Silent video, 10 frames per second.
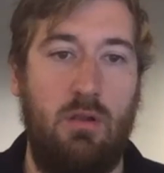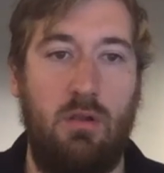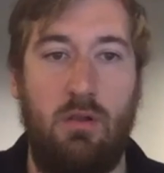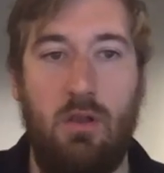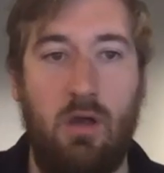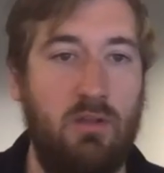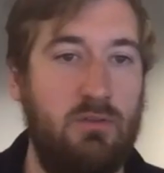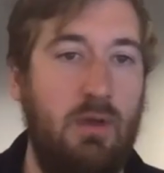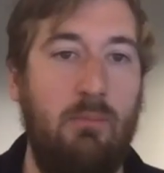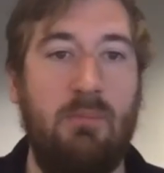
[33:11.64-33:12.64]
log
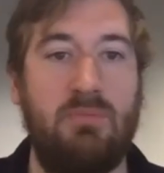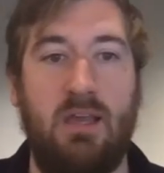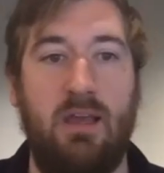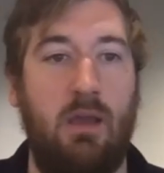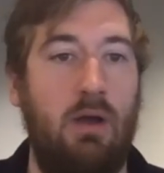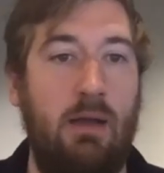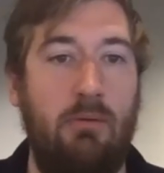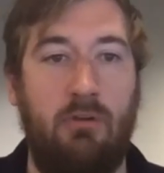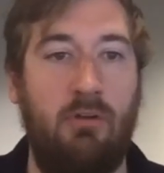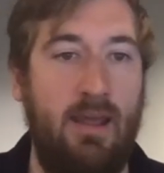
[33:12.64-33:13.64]
onto our website, go, I
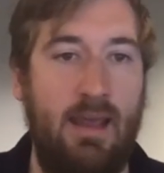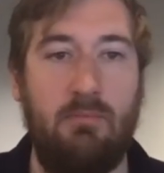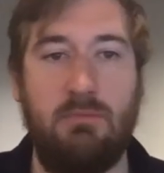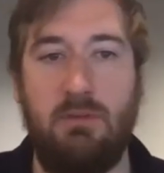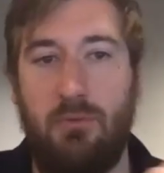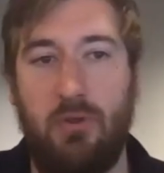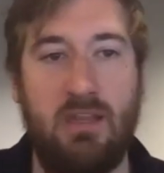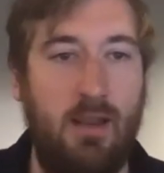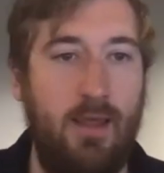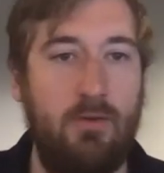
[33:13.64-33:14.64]
want to create an app, you plug
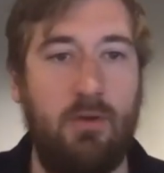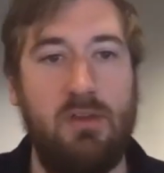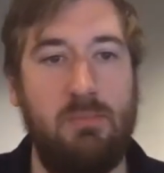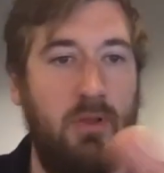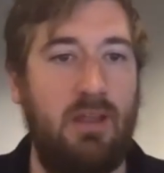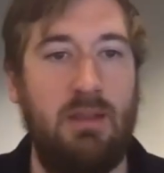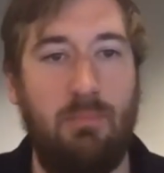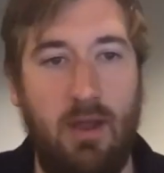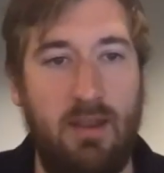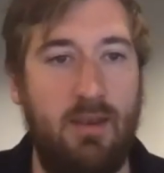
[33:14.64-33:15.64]
in your logo, you plug in your
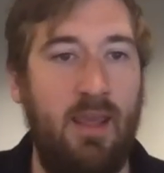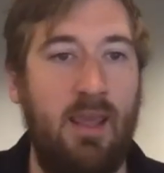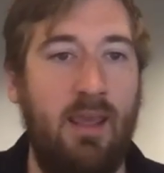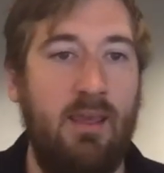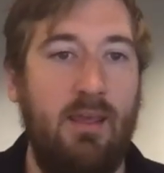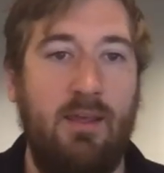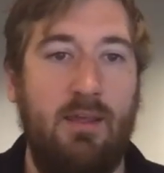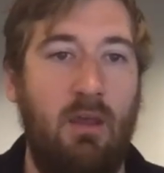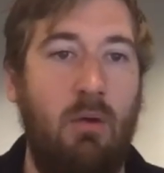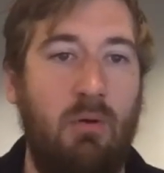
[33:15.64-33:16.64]
branding,
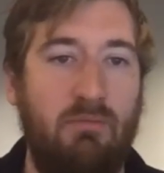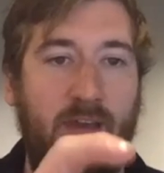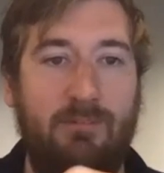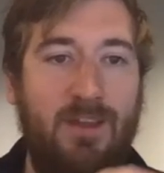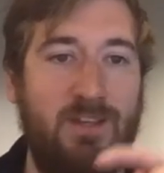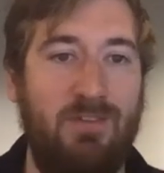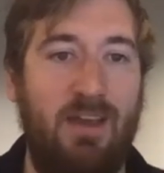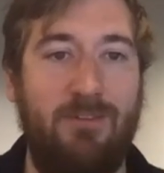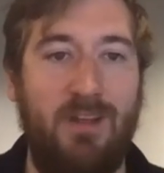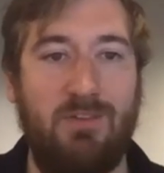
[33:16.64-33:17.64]
you go, I want that feature,
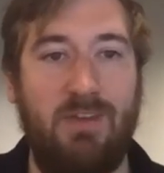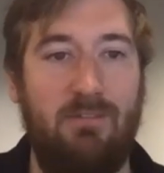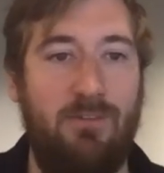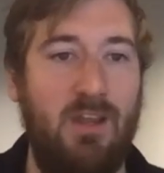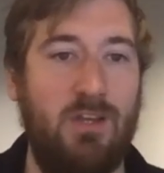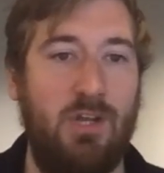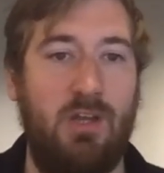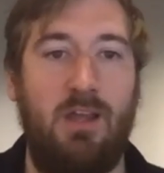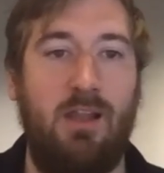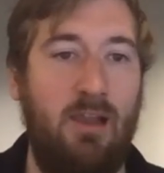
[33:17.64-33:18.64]
that feature, that feature,
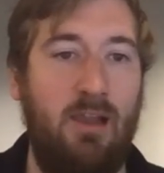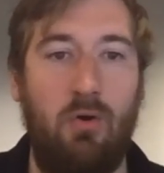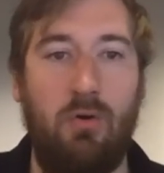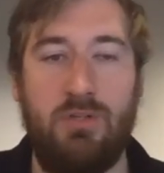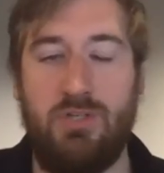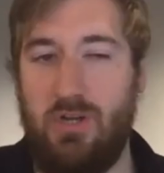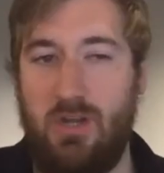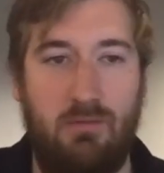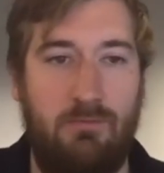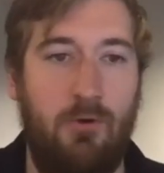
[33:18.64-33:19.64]
you click launch,
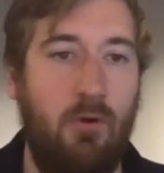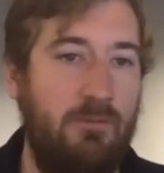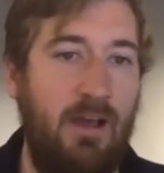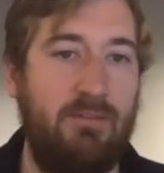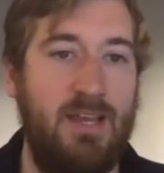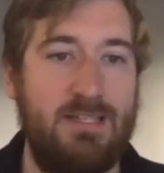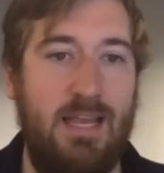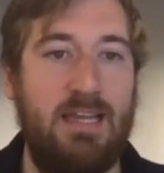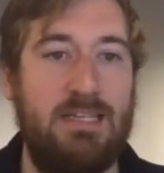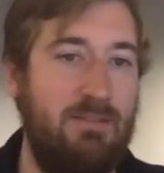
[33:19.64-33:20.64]
and 4 or 5 days
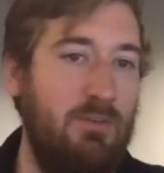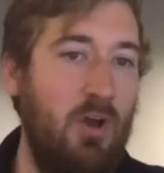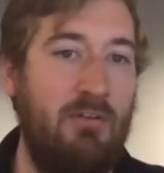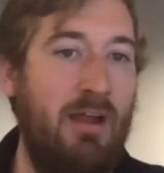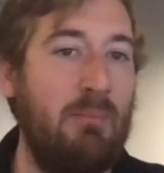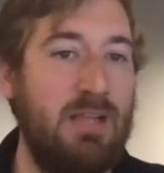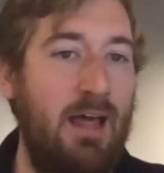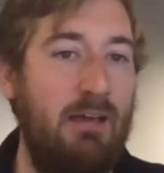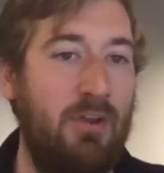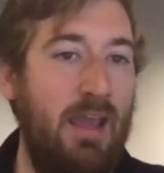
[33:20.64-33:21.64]
later, you've got your apps
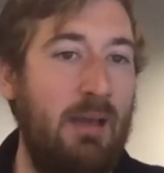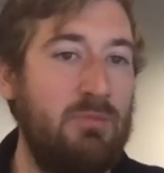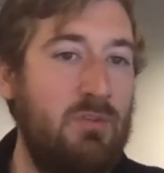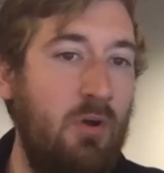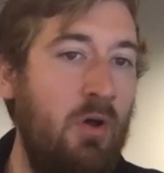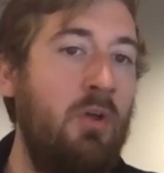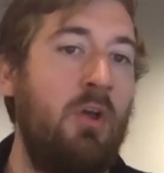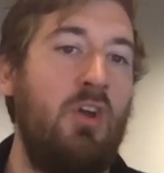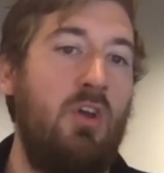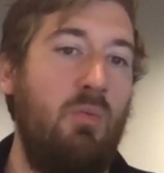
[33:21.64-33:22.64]
live on the App Store.
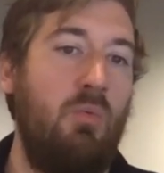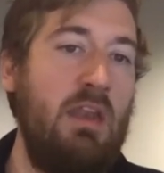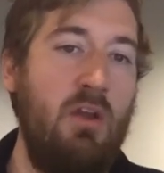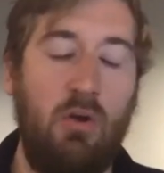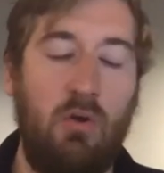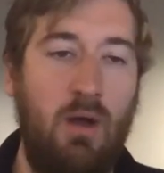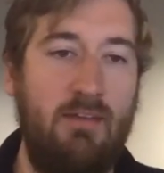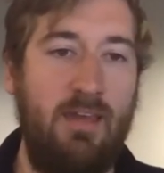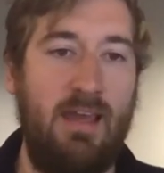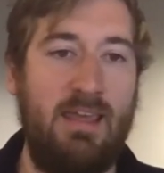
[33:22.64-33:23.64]
We're not
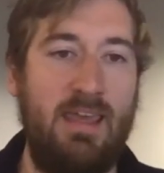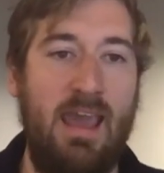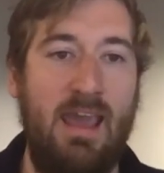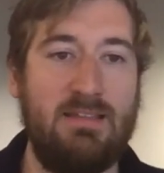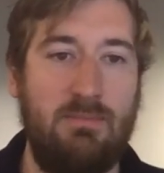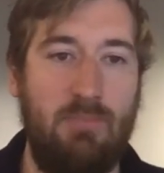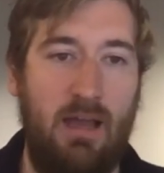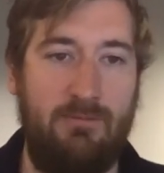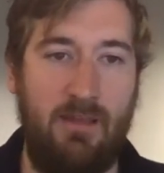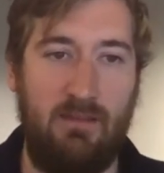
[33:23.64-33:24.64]
quite there yet, but
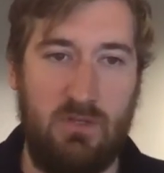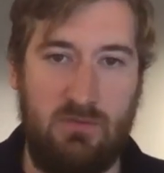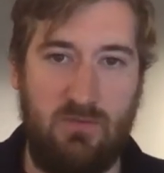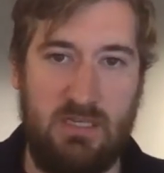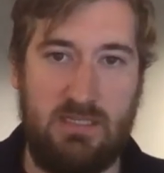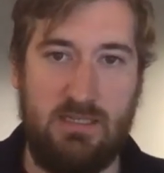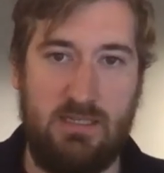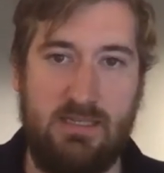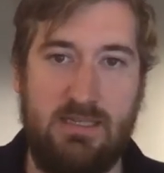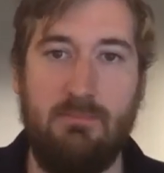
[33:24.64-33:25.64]
I think there's this
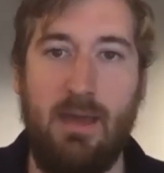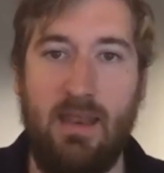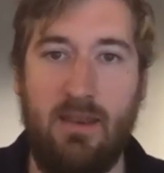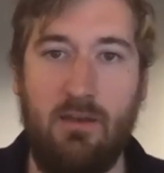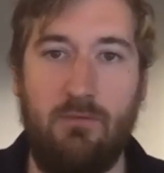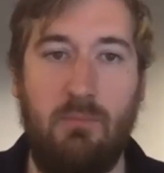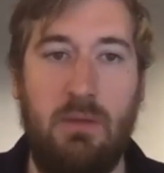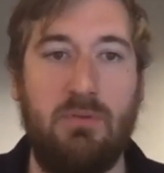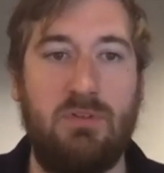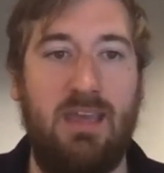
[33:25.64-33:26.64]
demand for
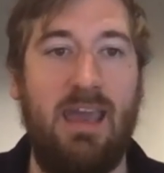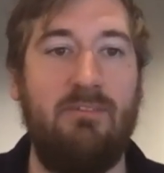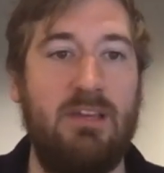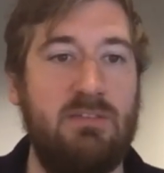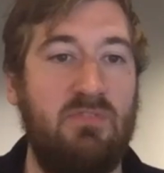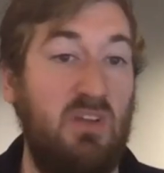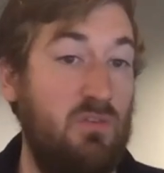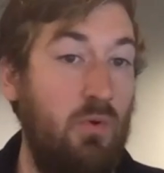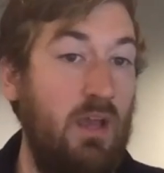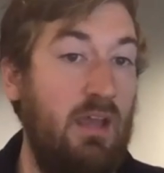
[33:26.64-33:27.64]
people to get these things
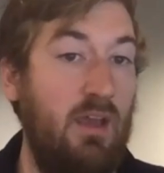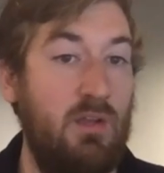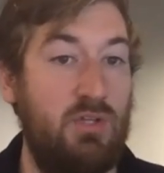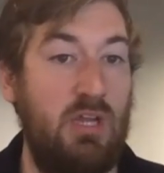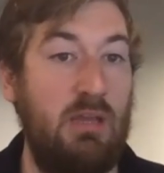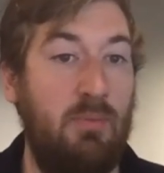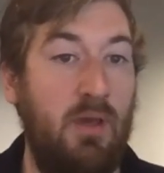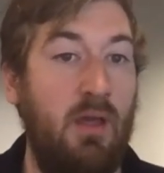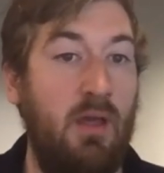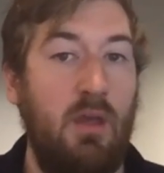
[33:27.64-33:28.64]
quicker,
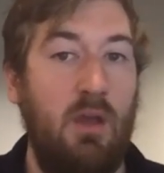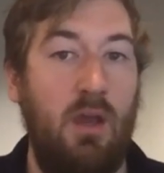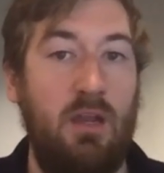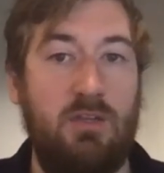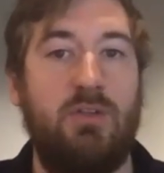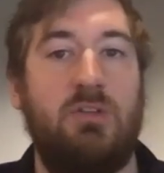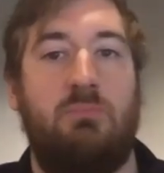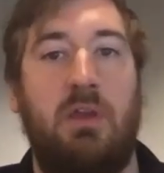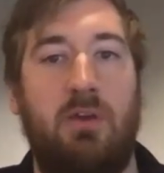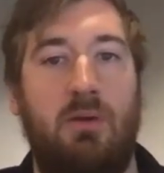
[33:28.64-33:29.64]
cheaper, and it just
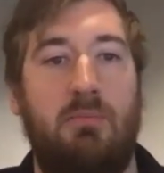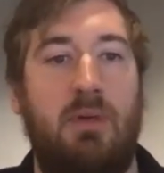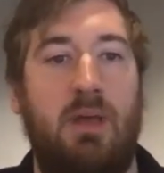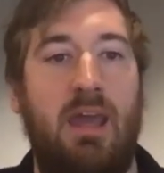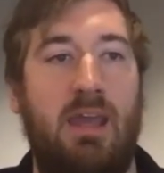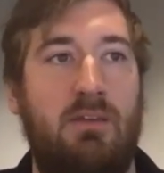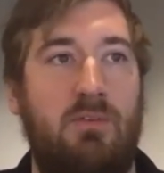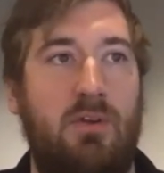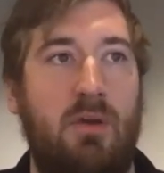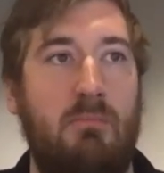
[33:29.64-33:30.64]
become a
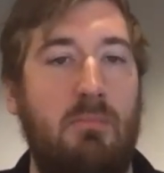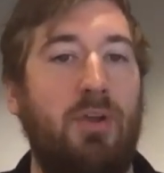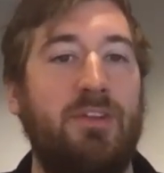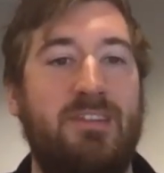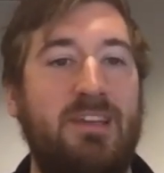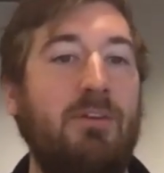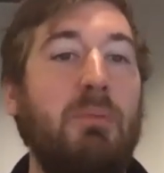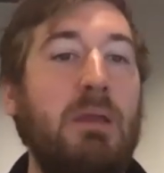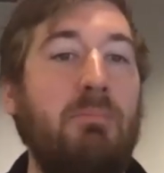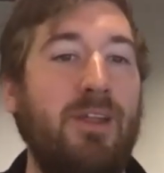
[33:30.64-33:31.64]
commodity that
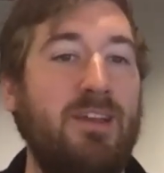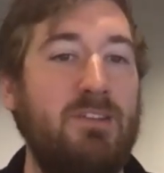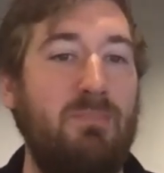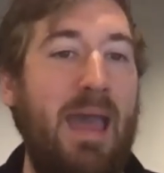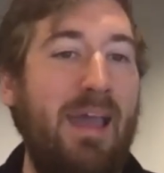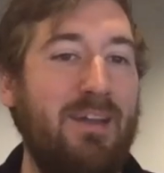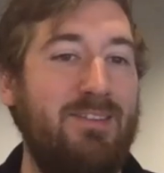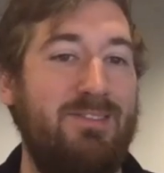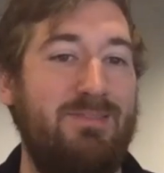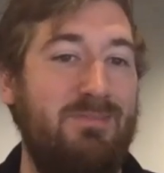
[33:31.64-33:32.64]
people
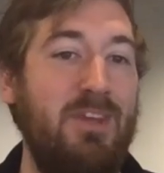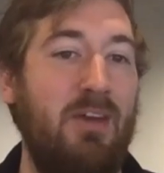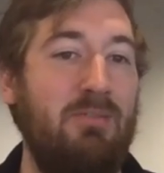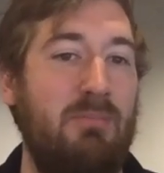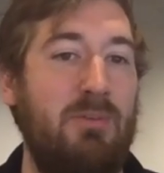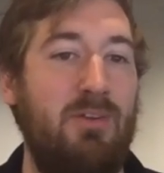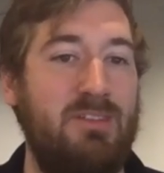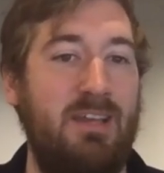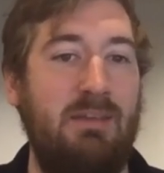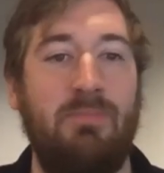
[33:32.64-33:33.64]
expect, community.